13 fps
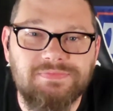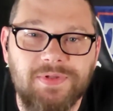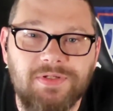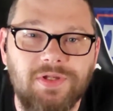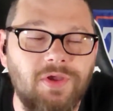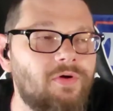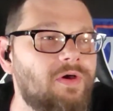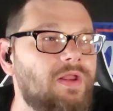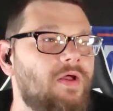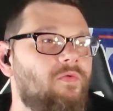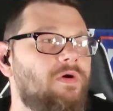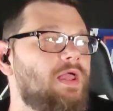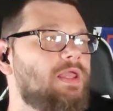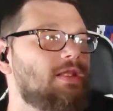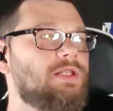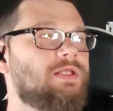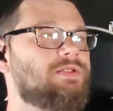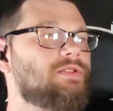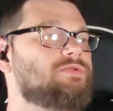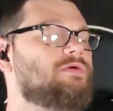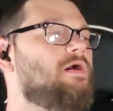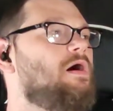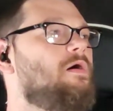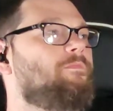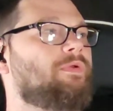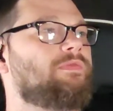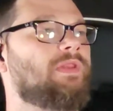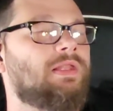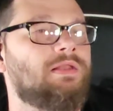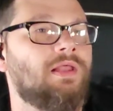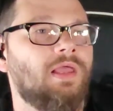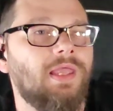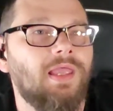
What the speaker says: been doing and what he did to Trump, and then